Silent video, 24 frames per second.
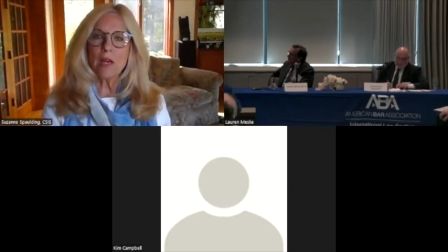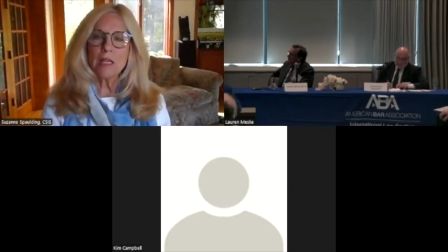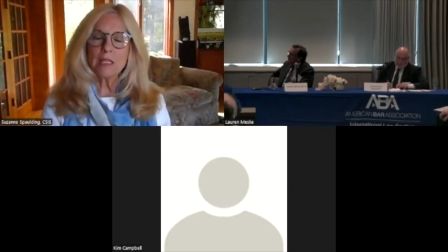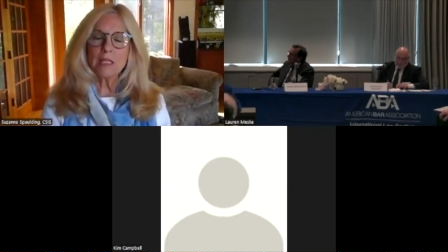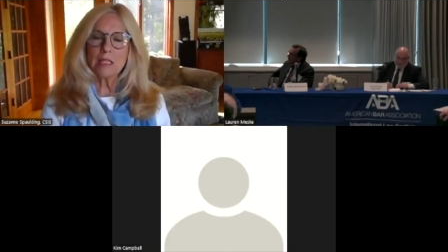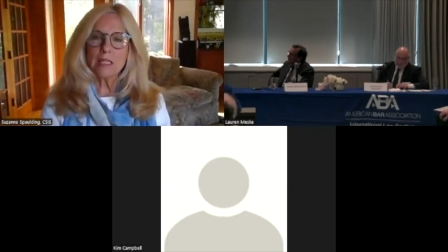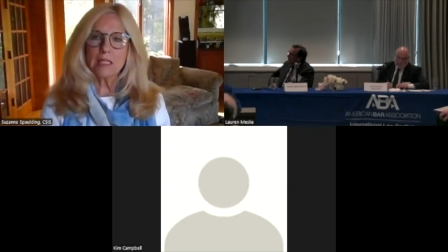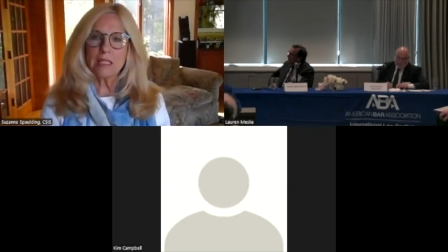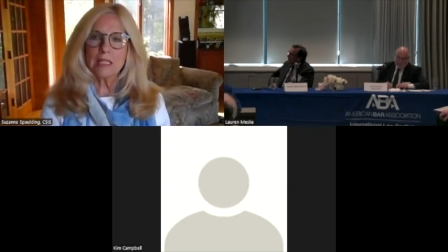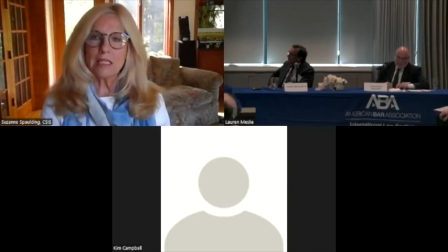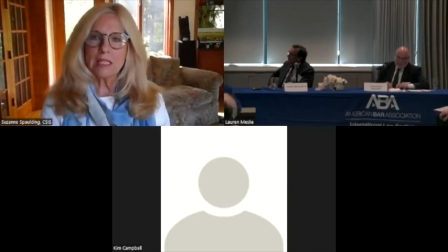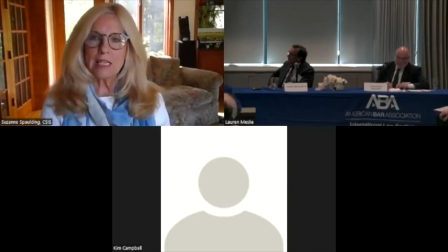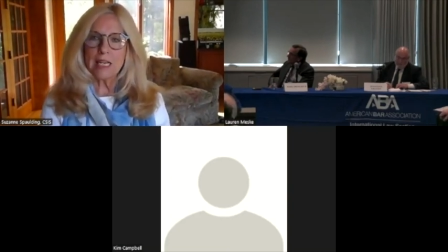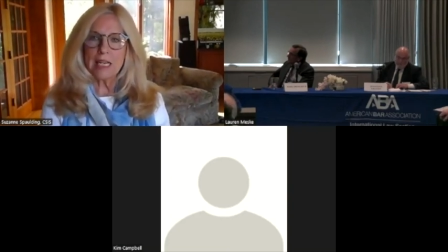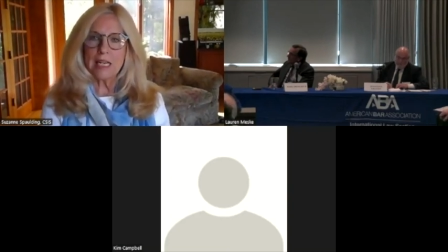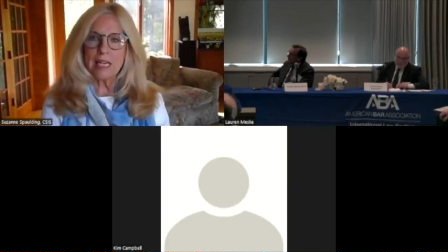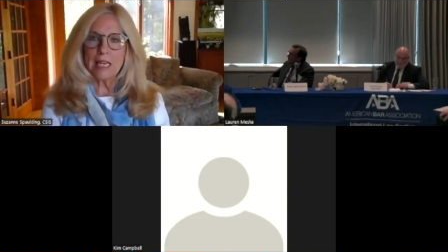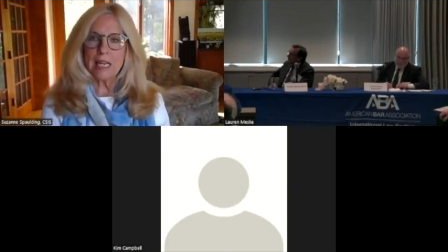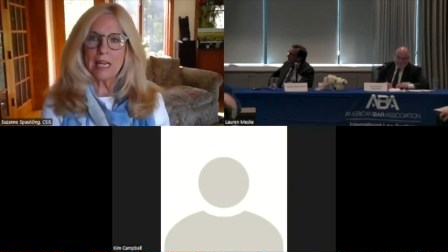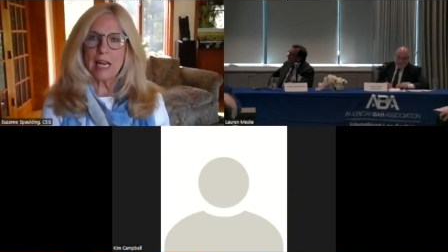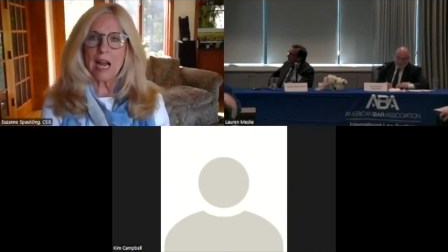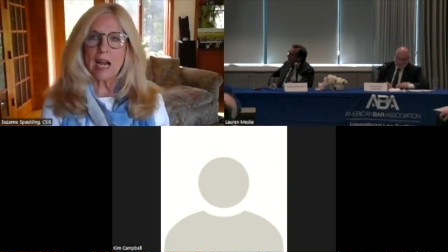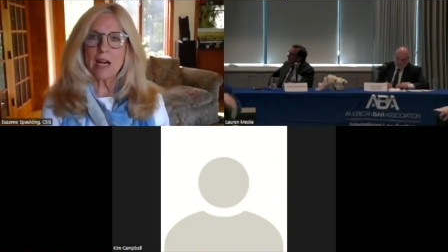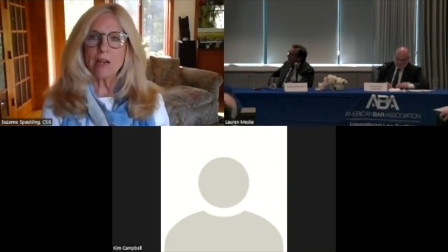
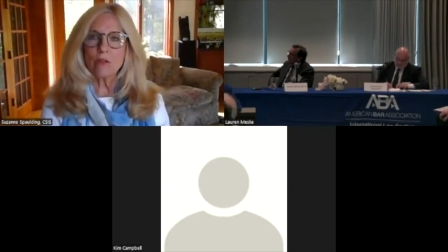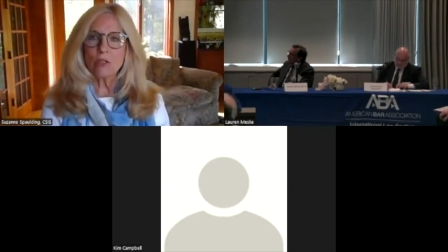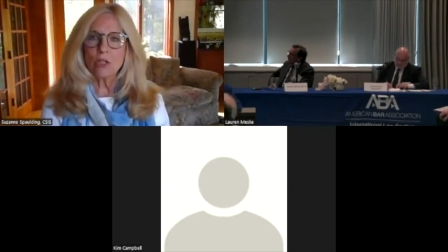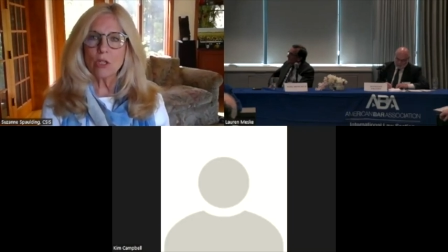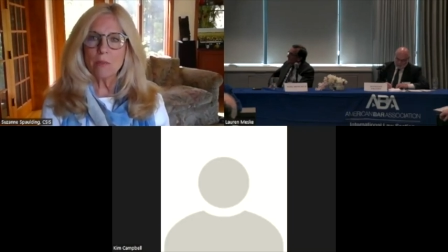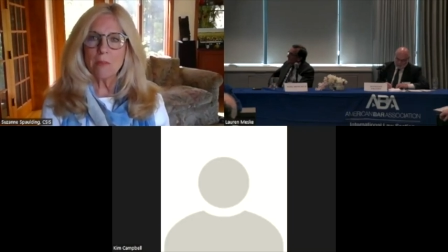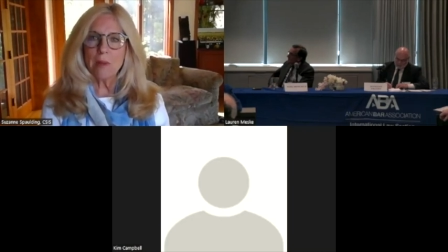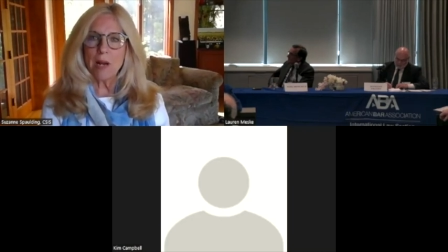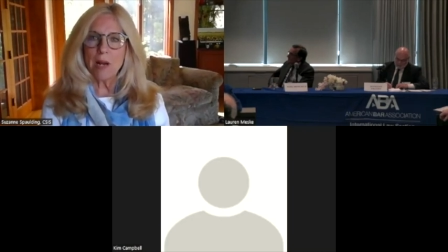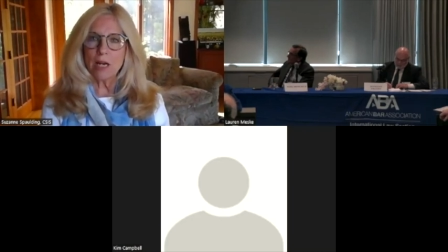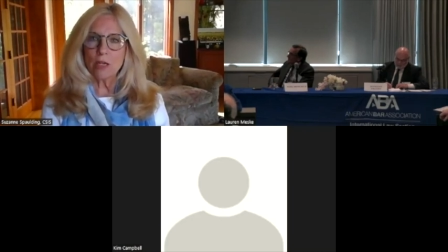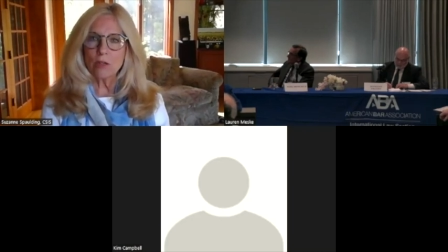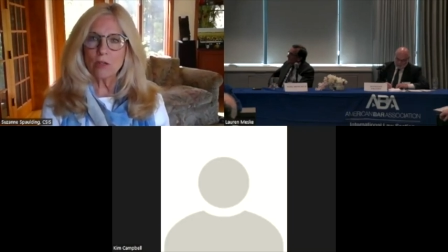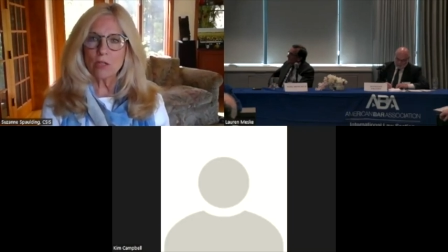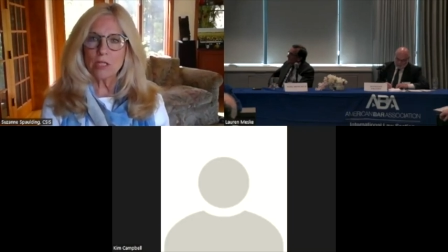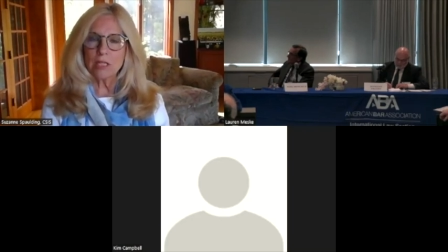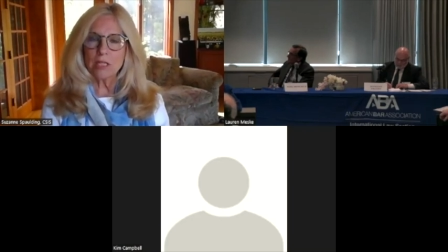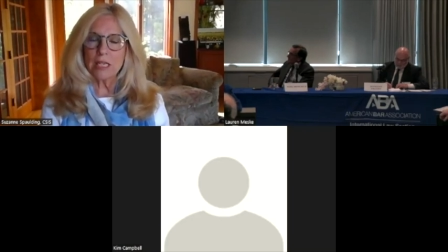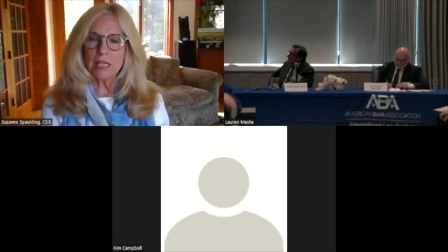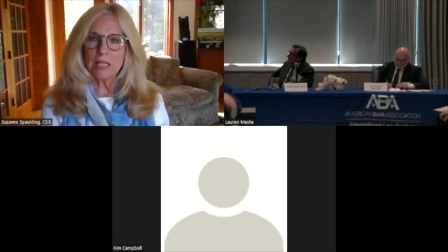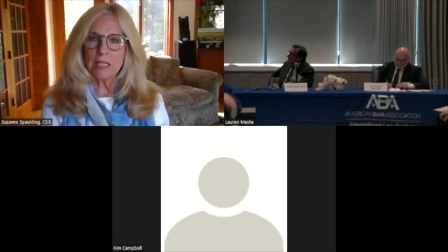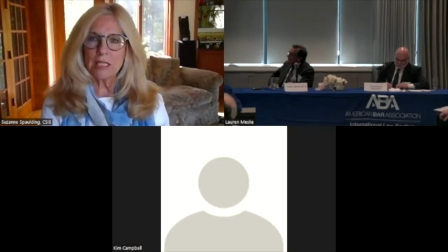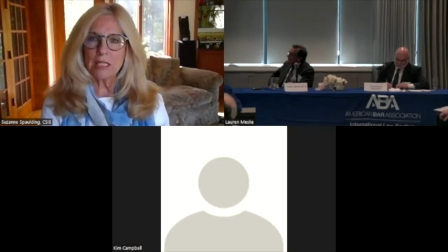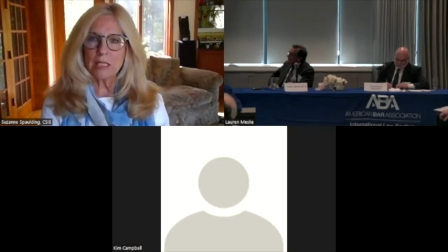sustaining our
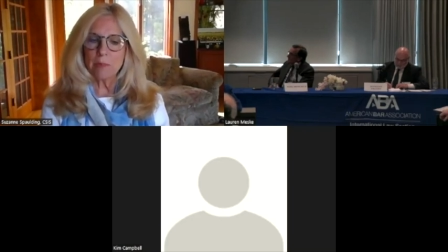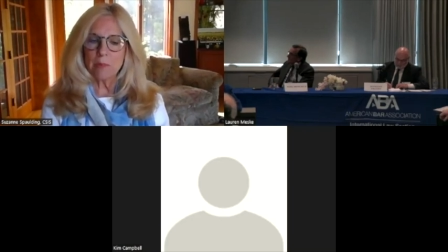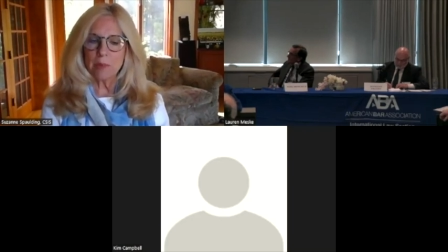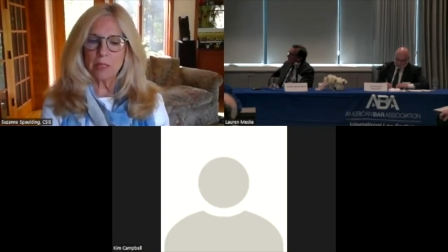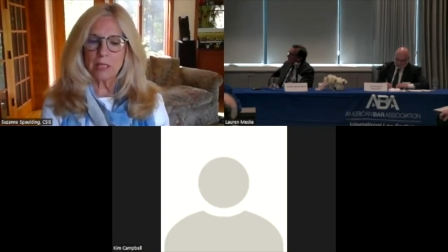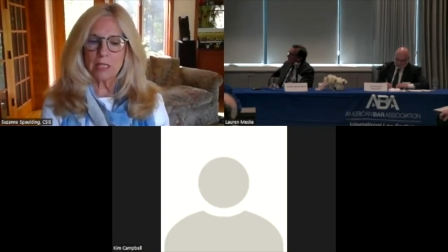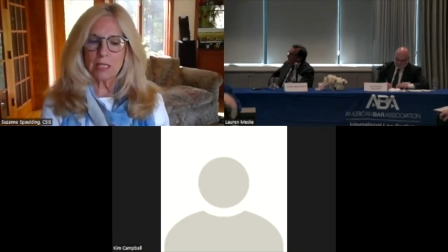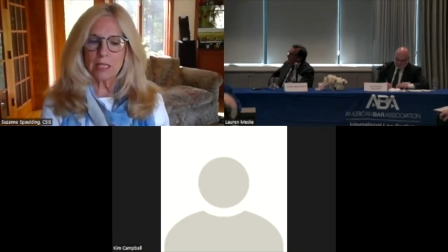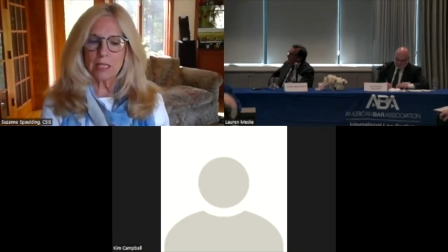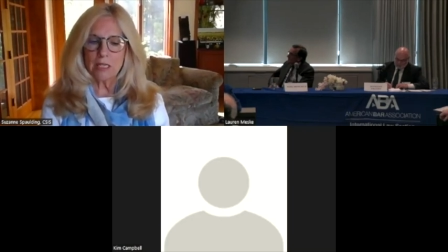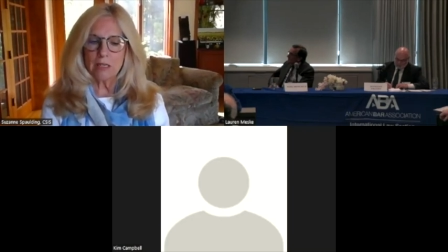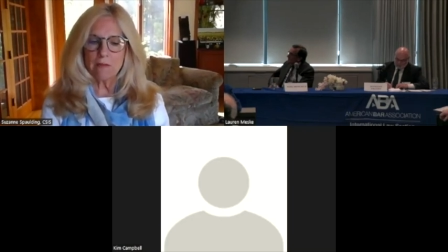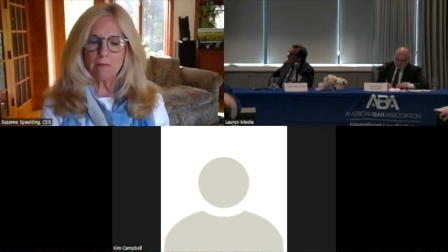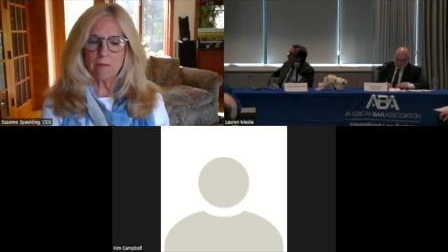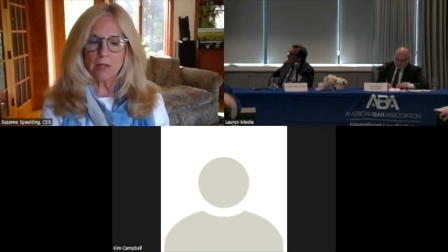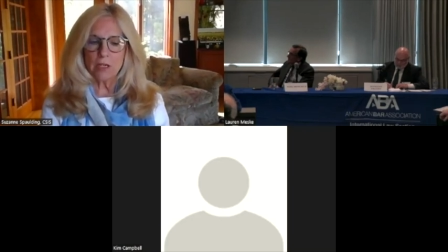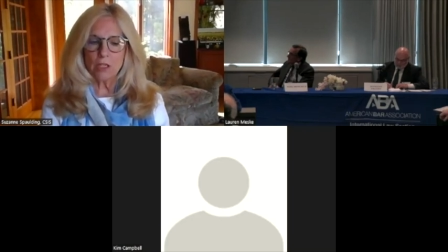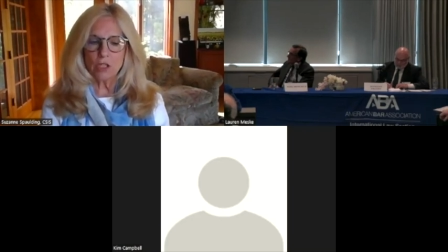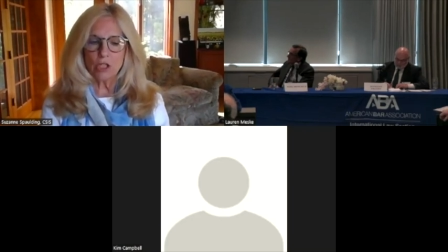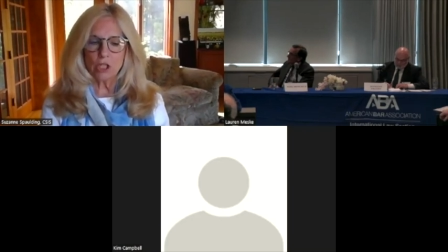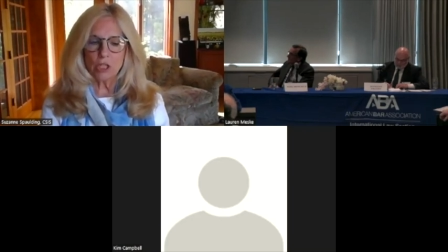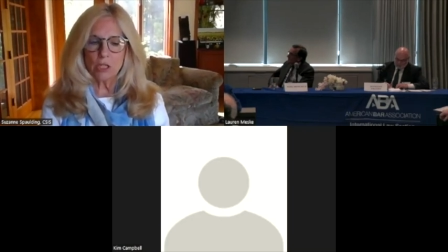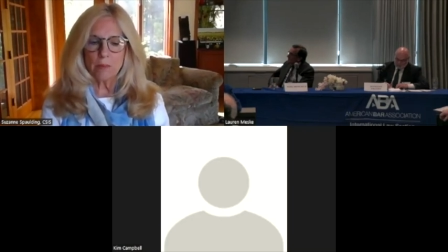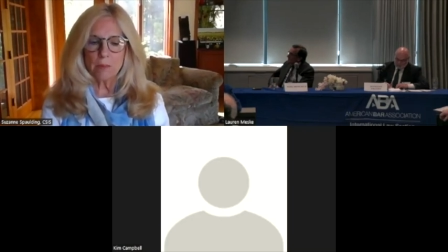democracy and its ability to
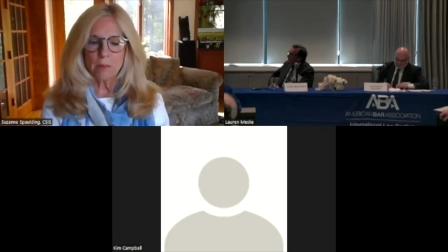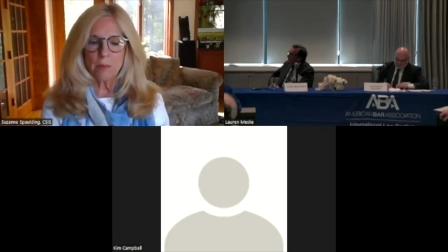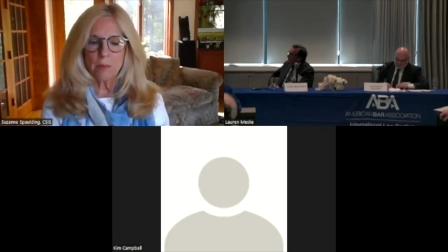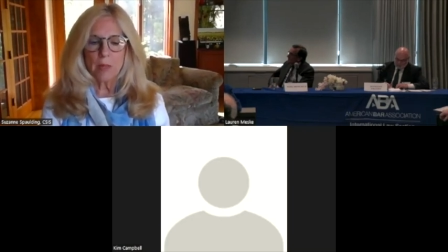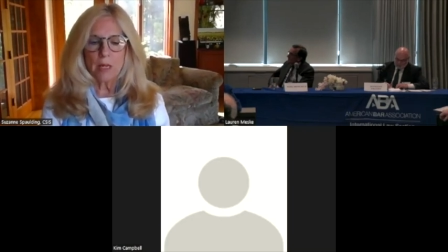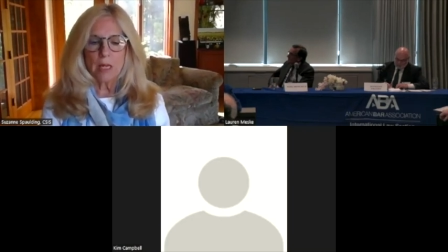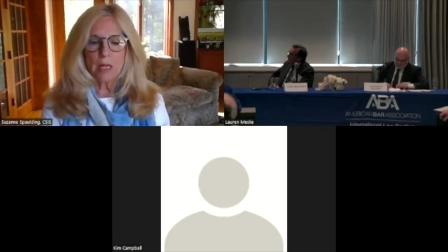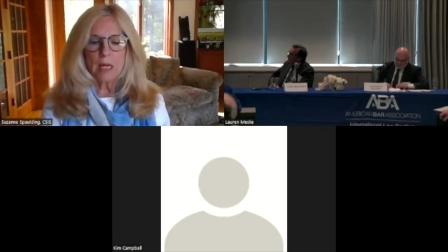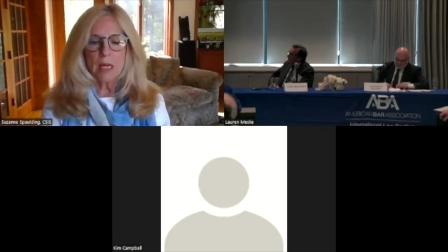function.